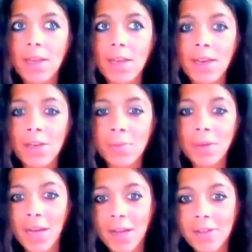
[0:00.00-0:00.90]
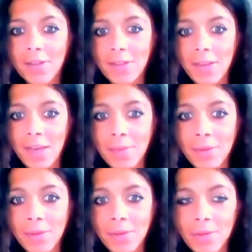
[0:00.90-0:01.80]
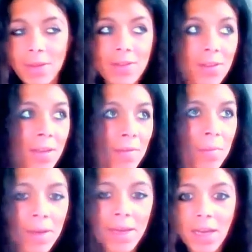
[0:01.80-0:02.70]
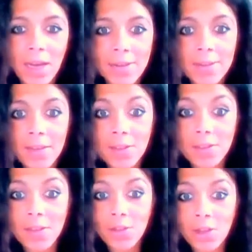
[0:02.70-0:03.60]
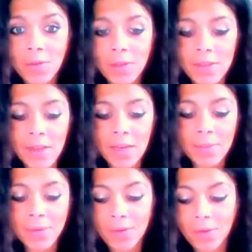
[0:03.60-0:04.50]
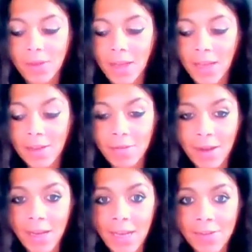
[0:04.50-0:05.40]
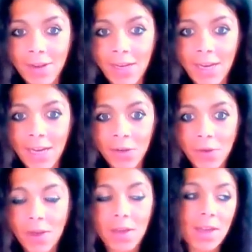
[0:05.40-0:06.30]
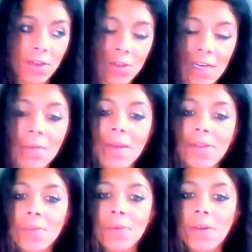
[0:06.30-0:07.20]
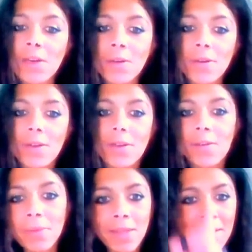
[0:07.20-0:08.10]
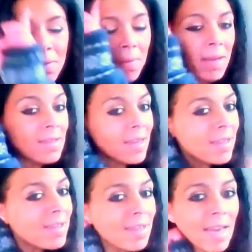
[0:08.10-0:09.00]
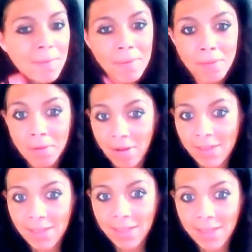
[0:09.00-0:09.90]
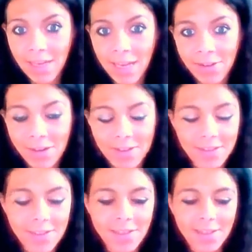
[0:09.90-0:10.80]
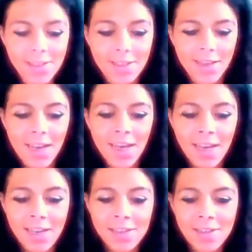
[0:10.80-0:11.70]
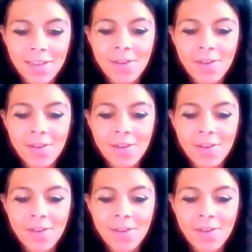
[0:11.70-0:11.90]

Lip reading: If I laid all my cards on the table, well, it's not even my cards, is it just the truth on the table, right here, right now, could end up dead tomorrow. But then maybe in 10 years' time, people will be ready and they'd hear it.